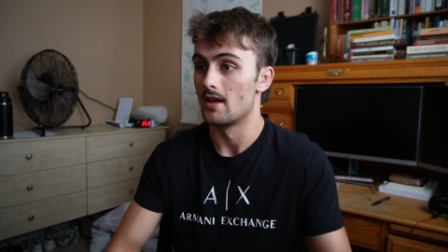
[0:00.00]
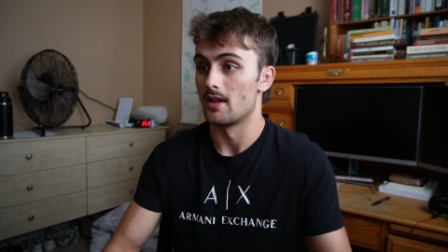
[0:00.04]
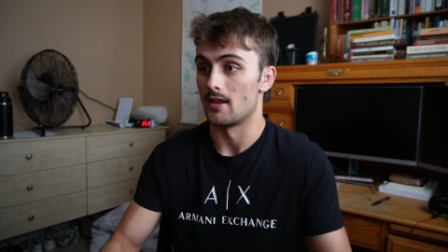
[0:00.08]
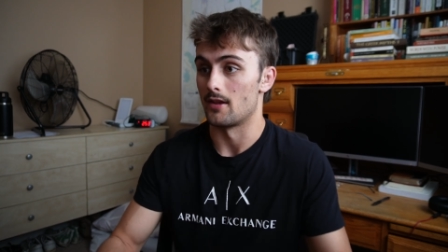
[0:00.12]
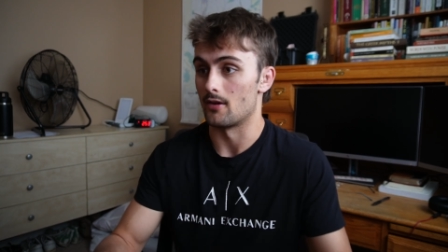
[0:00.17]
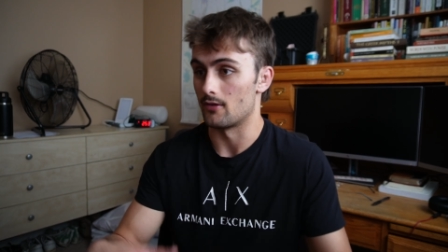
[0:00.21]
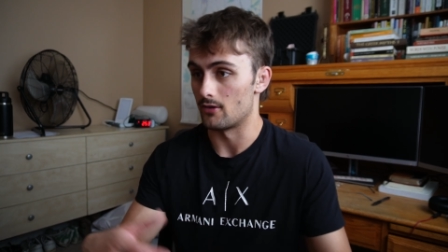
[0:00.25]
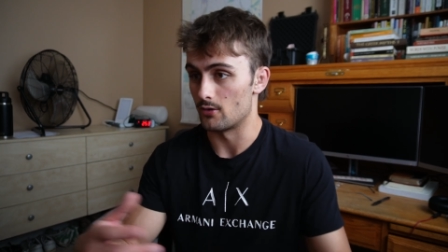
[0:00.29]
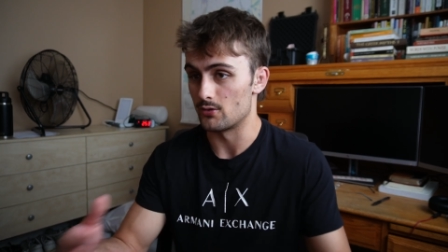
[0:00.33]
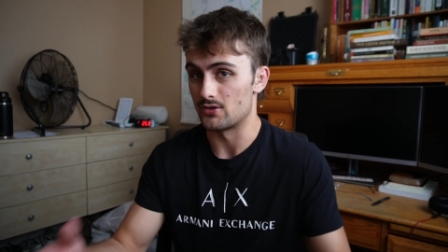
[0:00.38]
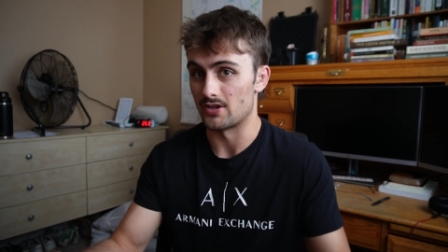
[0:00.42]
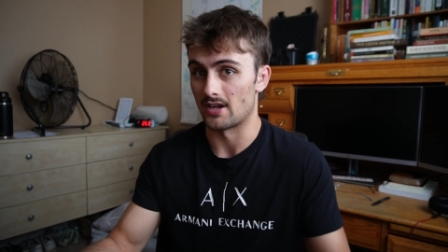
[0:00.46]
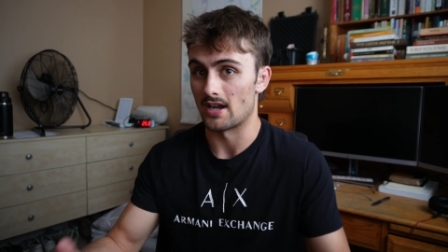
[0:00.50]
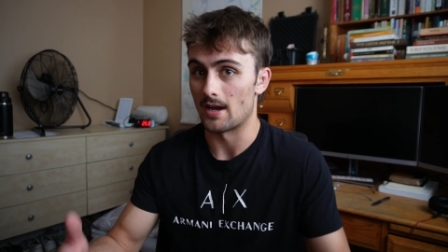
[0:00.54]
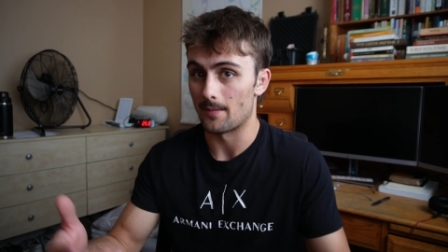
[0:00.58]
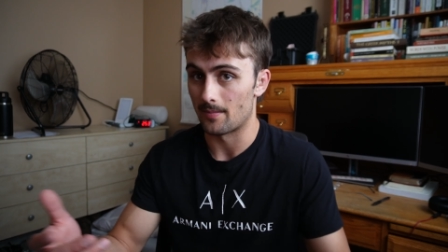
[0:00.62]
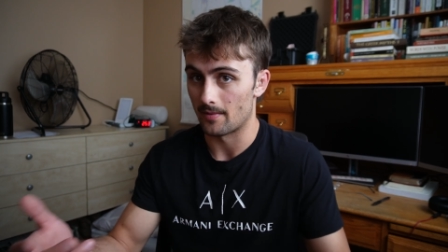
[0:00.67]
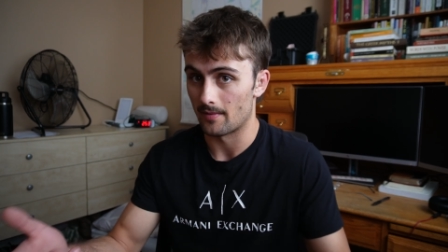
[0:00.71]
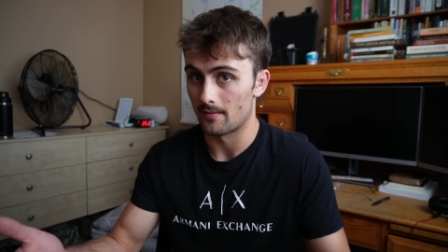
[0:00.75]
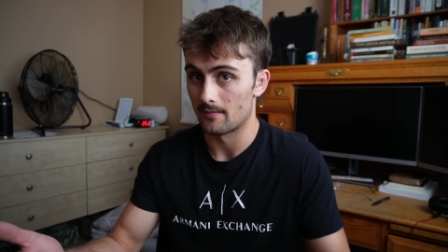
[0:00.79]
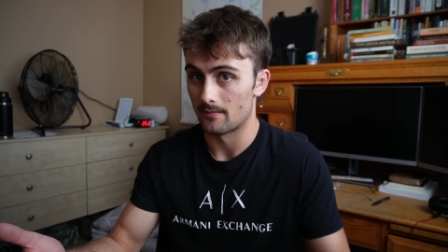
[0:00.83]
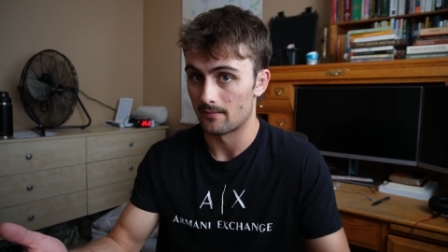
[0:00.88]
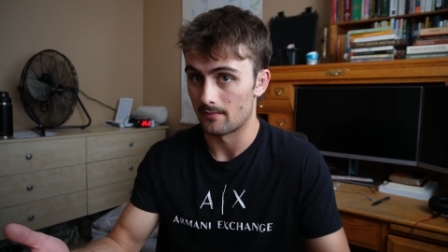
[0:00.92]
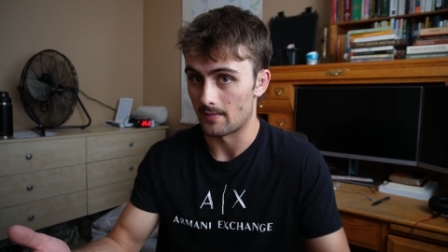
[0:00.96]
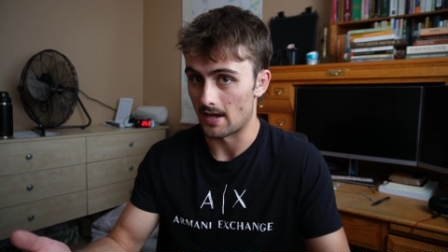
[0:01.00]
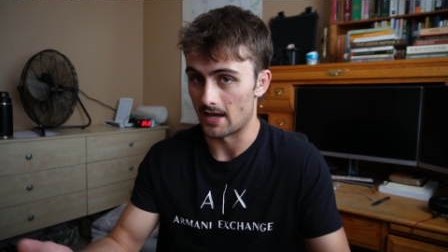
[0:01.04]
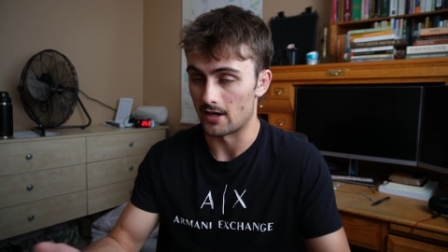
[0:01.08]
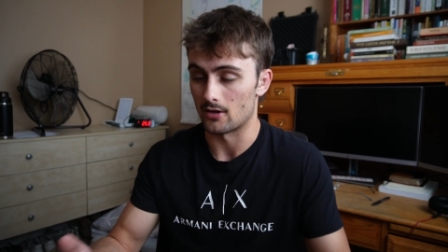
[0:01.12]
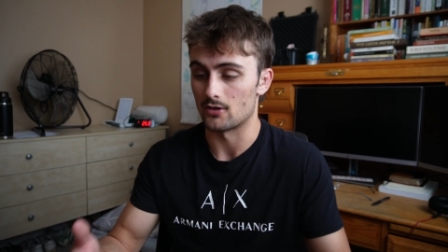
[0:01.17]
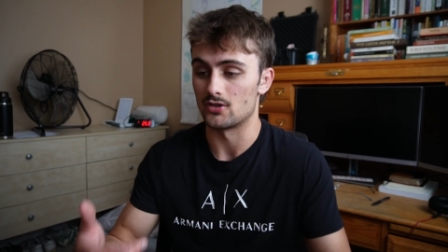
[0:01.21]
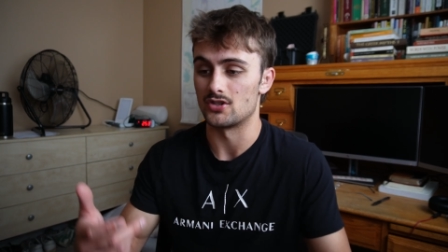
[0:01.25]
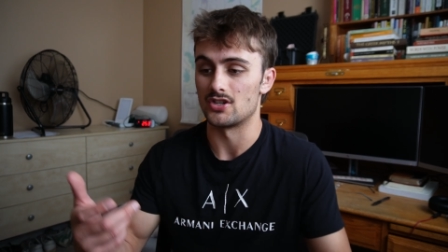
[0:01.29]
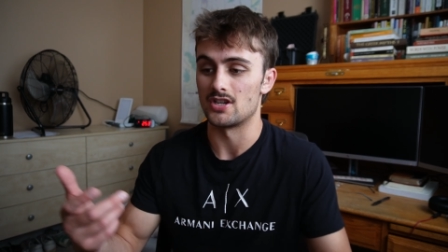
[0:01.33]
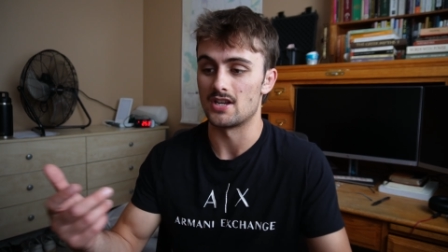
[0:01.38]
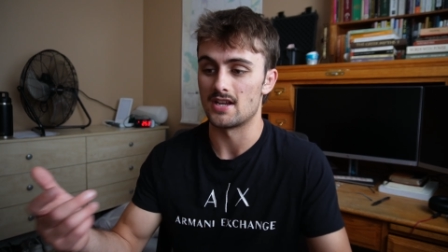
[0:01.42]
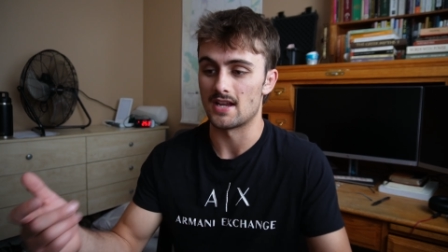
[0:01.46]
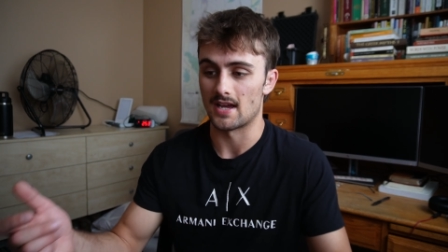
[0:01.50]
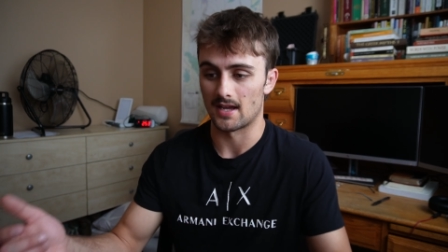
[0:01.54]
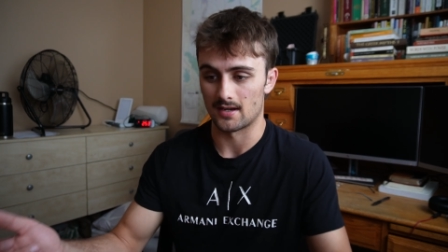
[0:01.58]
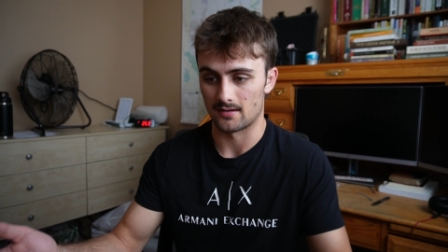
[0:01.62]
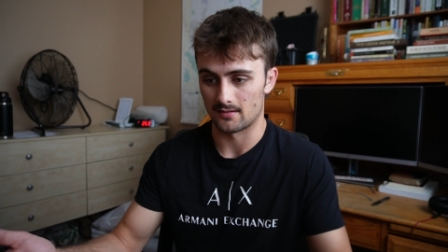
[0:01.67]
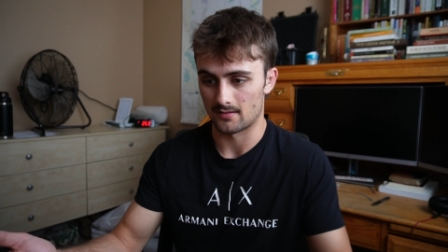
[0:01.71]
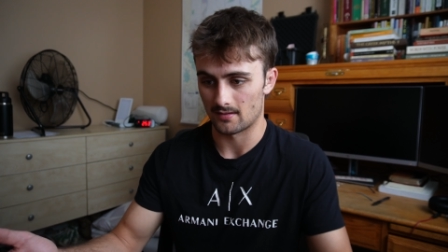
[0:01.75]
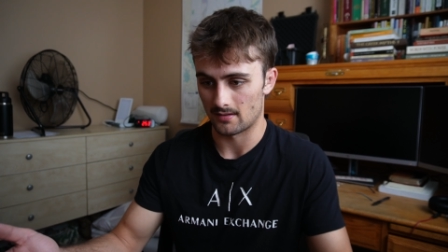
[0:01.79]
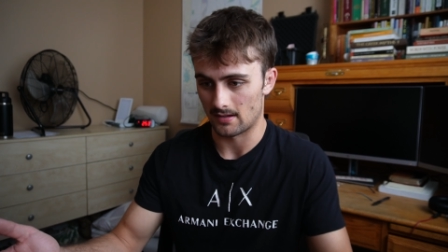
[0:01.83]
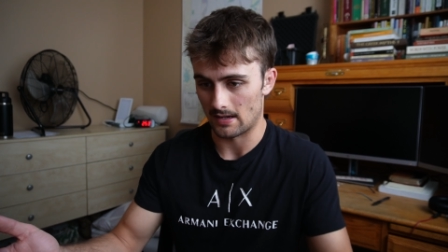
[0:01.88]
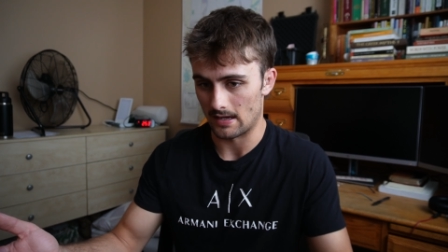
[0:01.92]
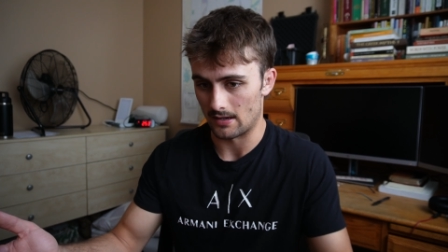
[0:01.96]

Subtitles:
you're using up energy and